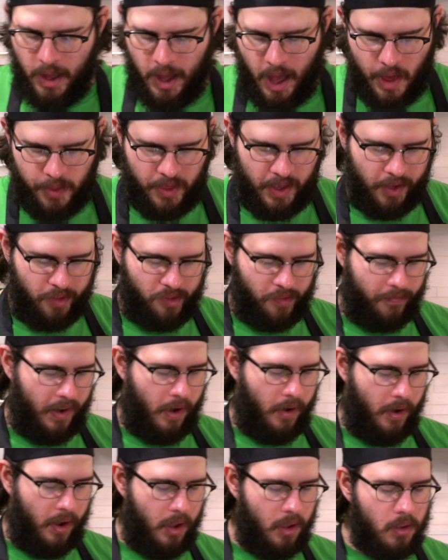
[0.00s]
I think it's a
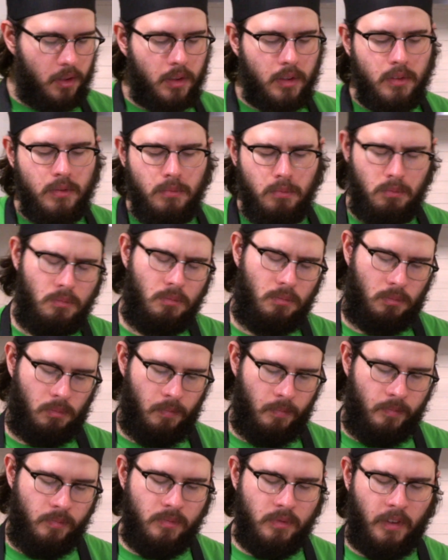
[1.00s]
very
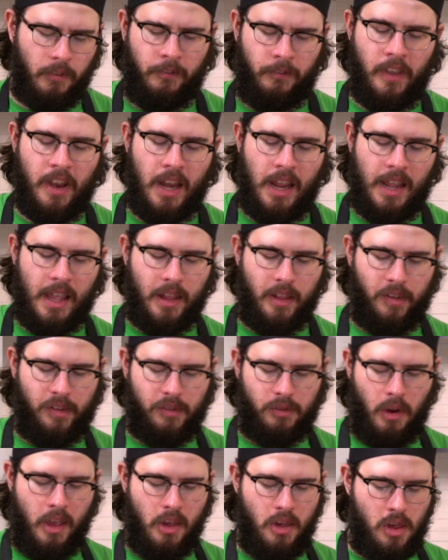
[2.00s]
fitting
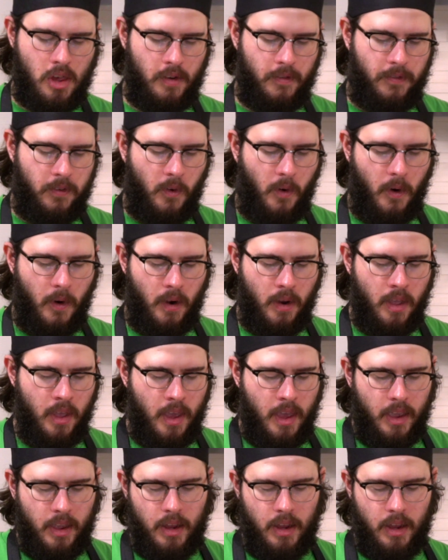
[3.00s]
illustration for